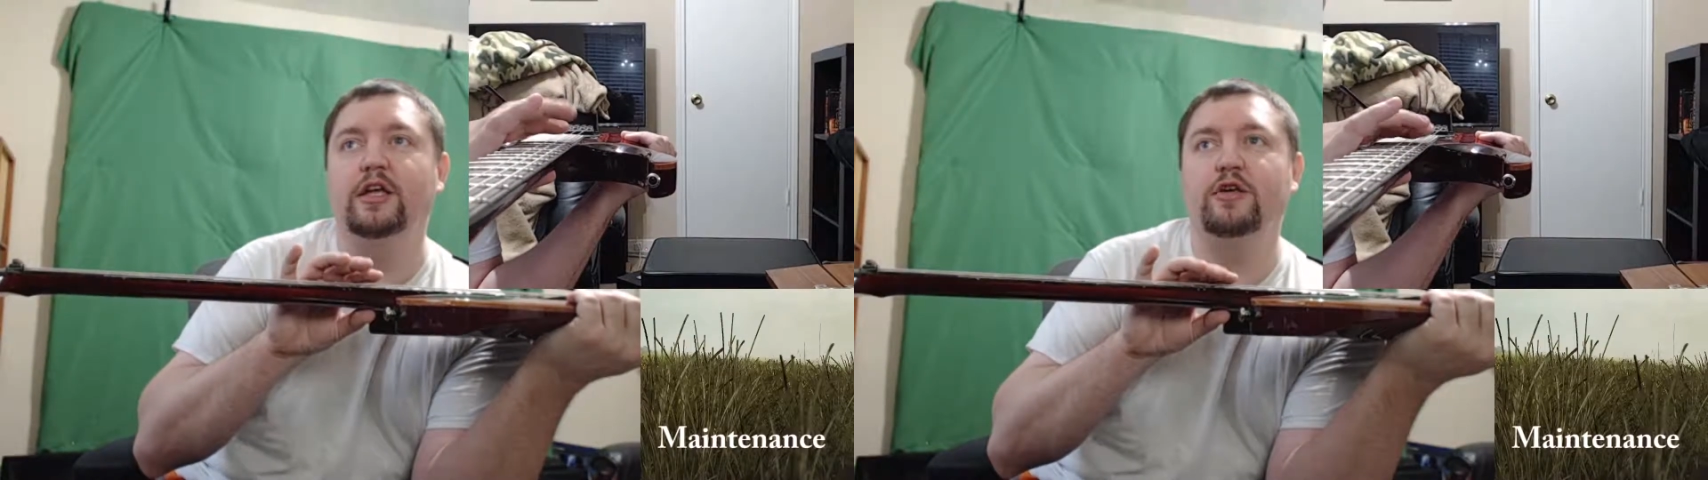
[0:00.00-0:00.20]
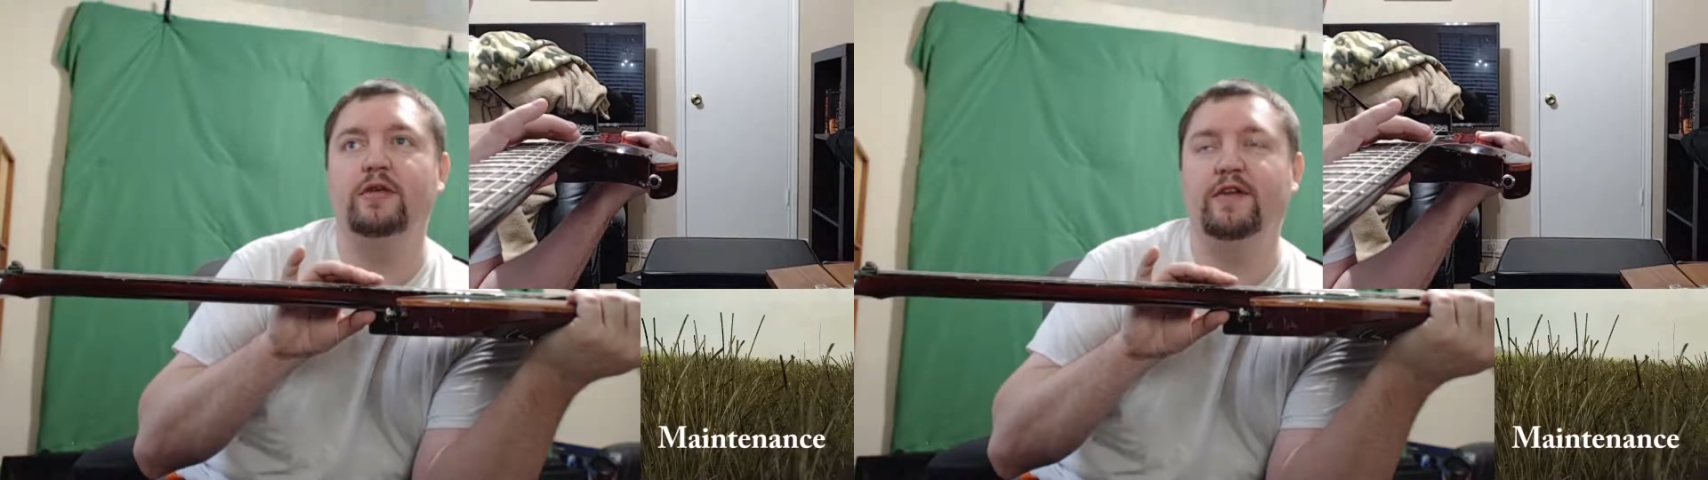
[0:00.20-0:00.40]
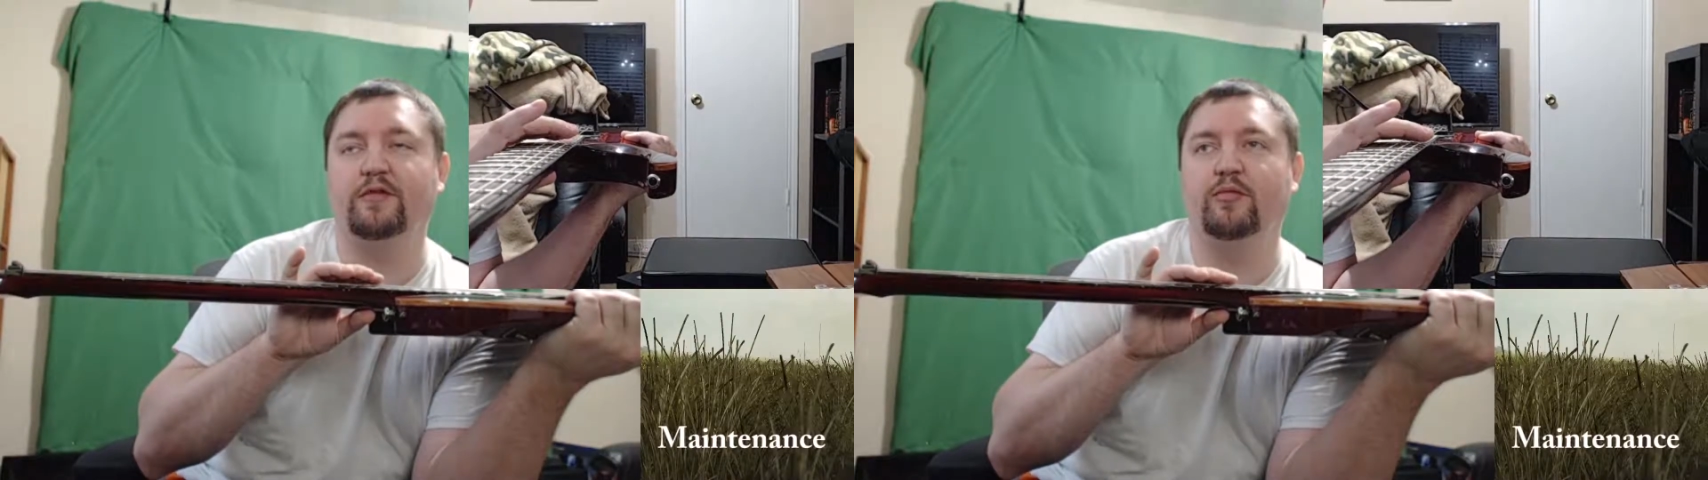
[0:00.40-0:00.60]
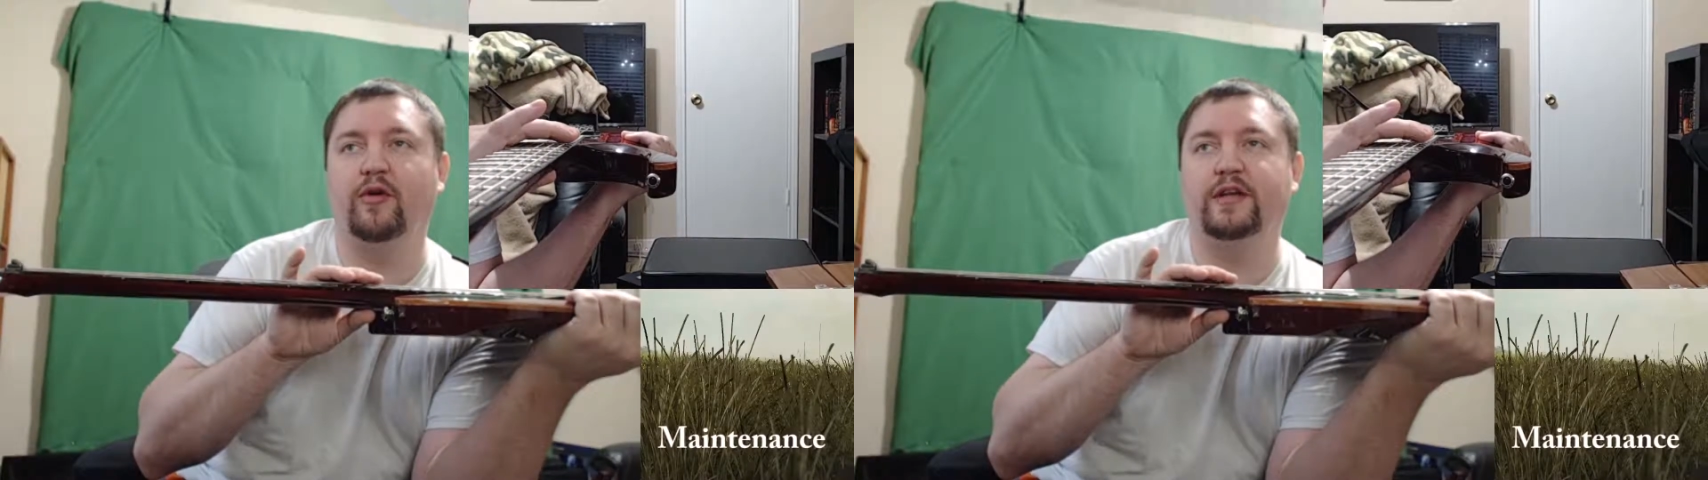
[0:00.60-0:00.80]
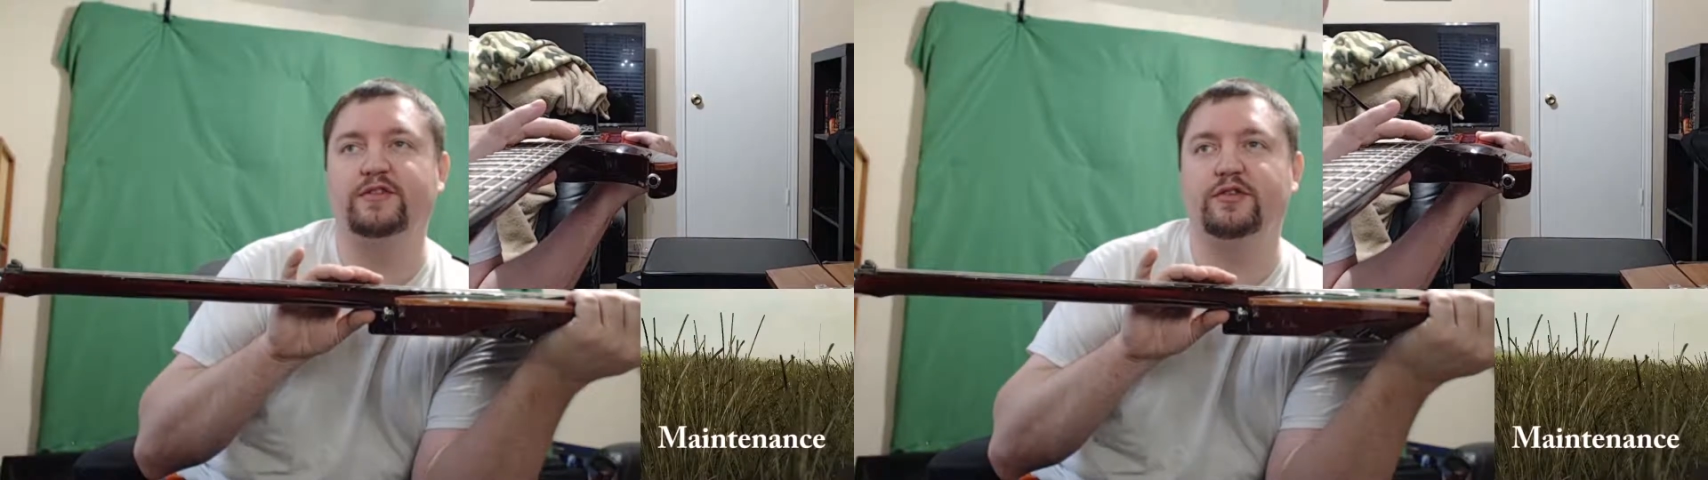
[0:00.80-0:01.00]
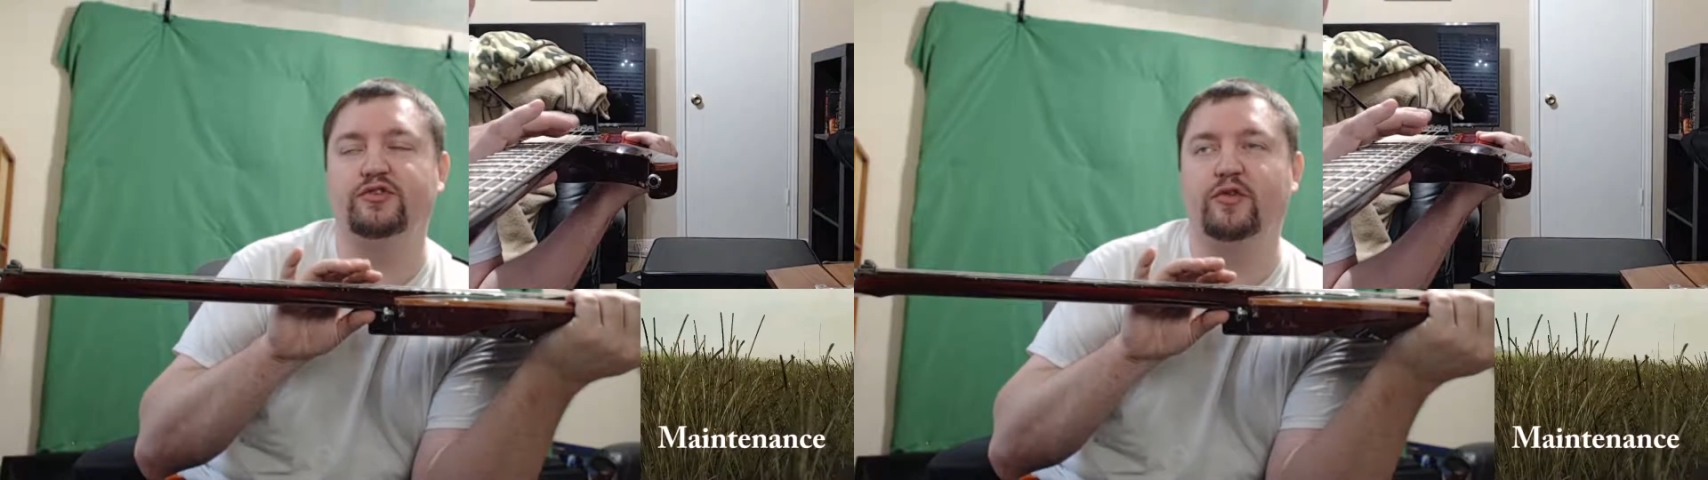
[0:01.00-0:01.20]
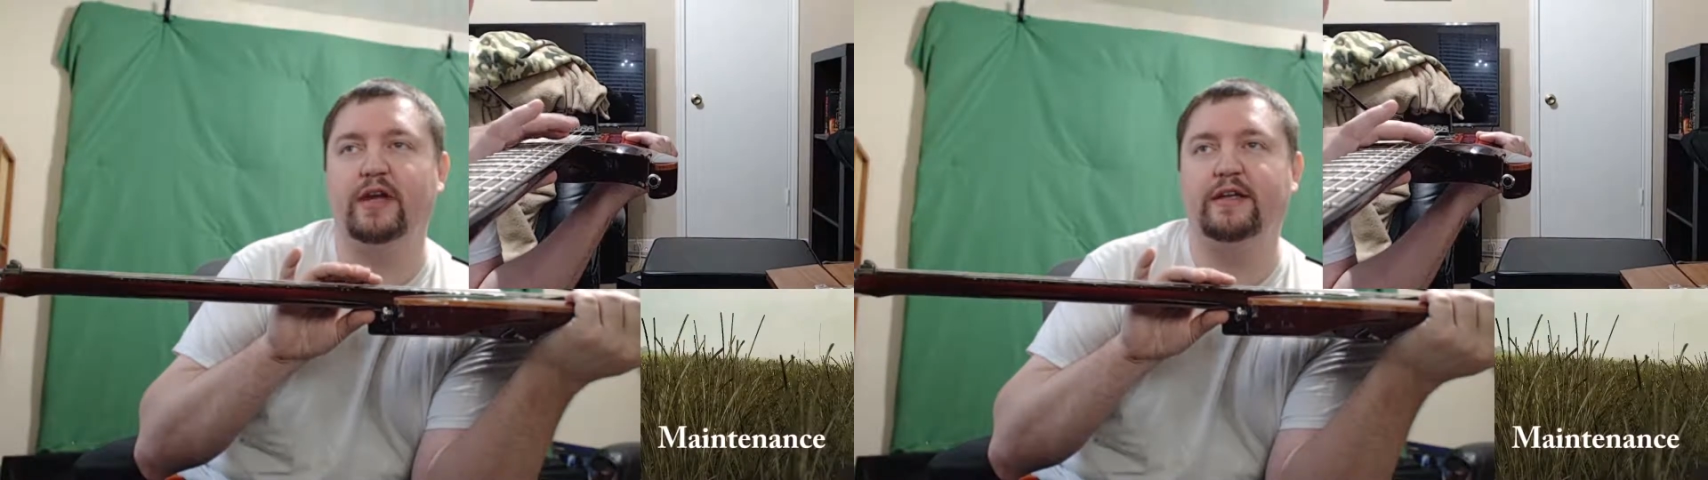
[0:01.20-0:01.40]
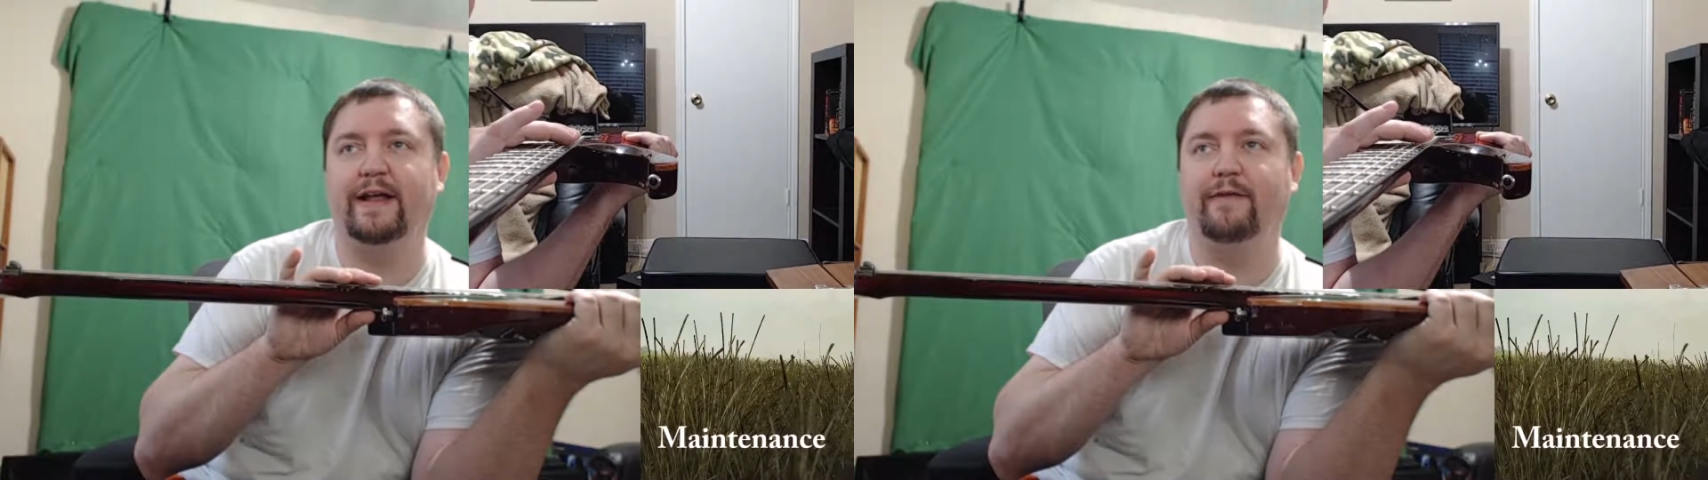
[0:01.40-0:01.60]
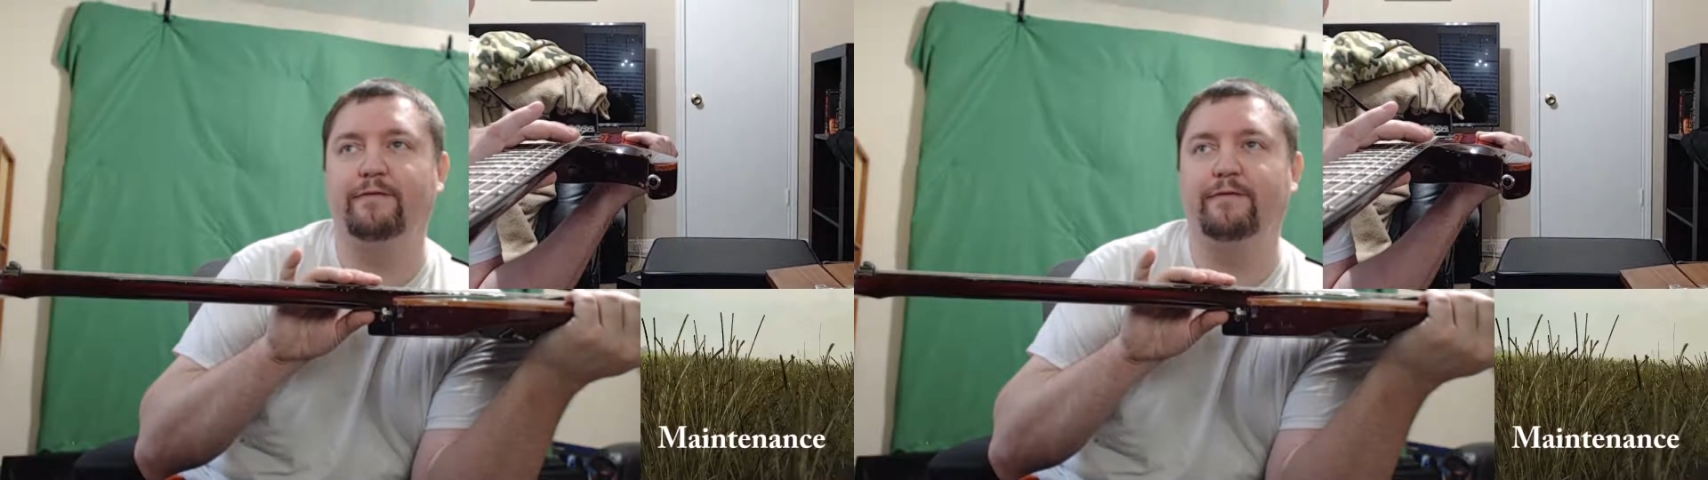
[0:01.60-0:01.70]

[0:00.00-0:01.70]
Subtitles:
you would have to press the string down